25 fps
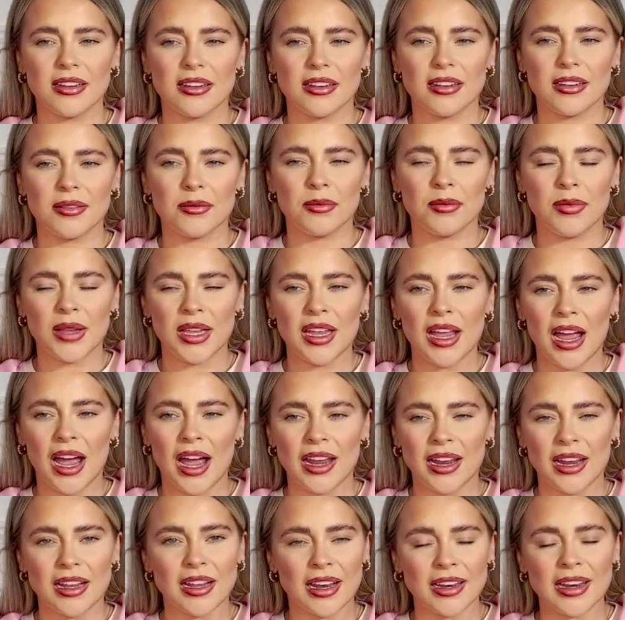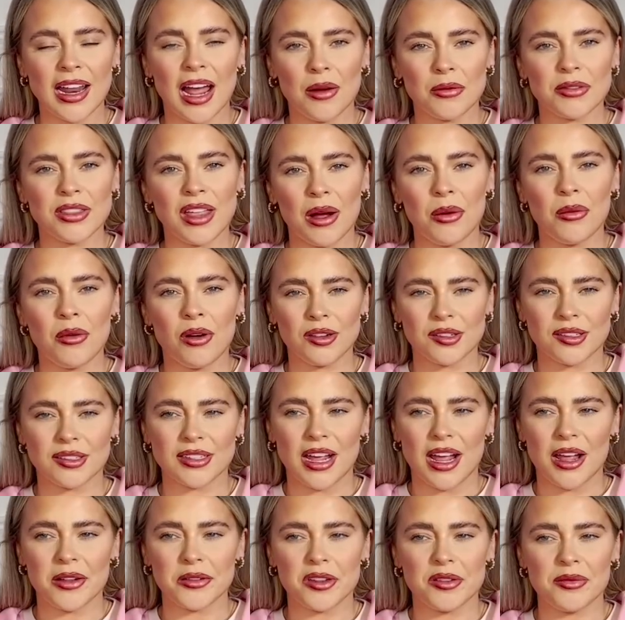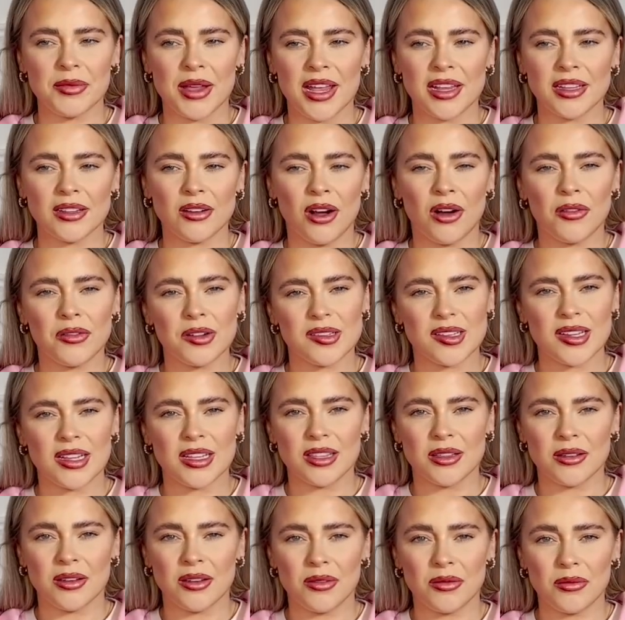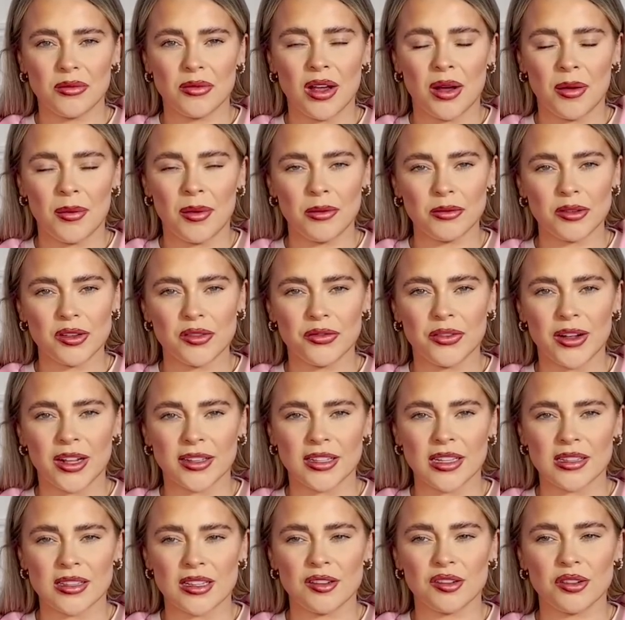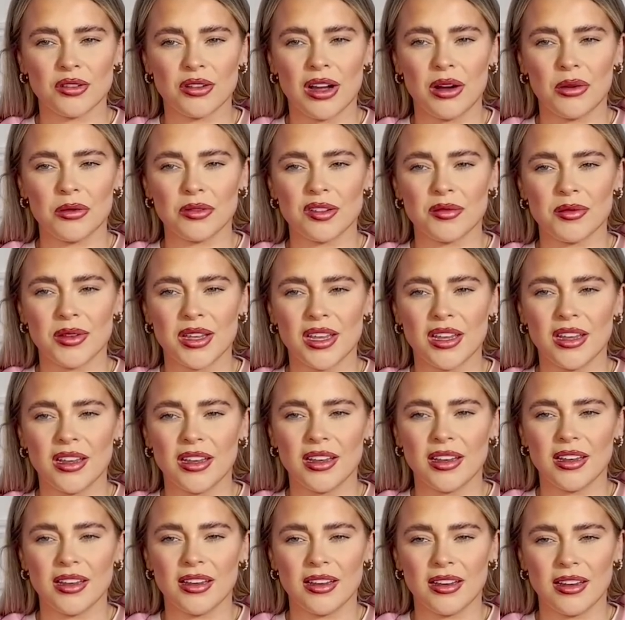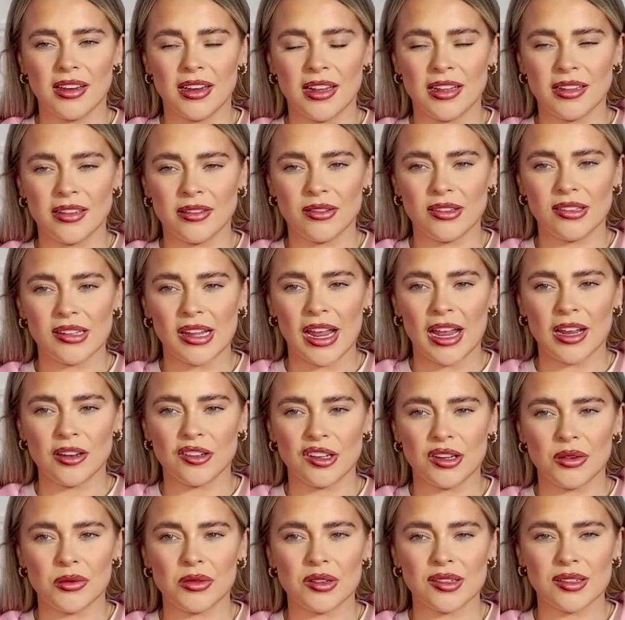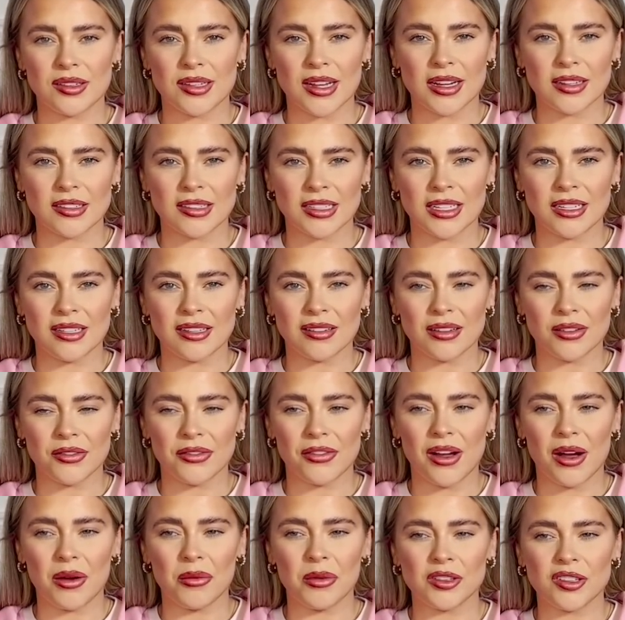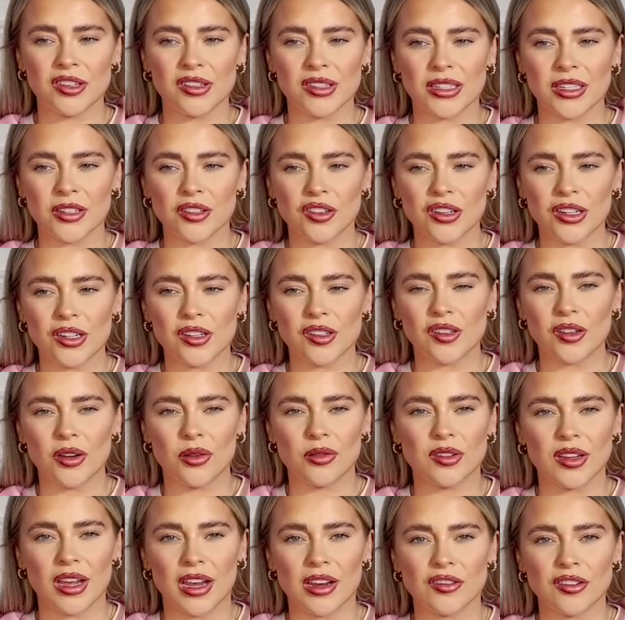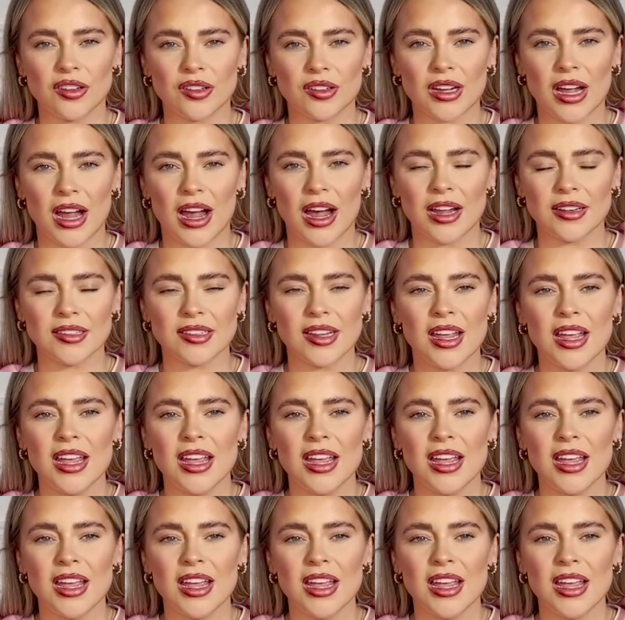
that was down to me. Obviously, the amount of fat that they took out of me in surgery was 6 litres of fat, which is literally so dangerous, guys.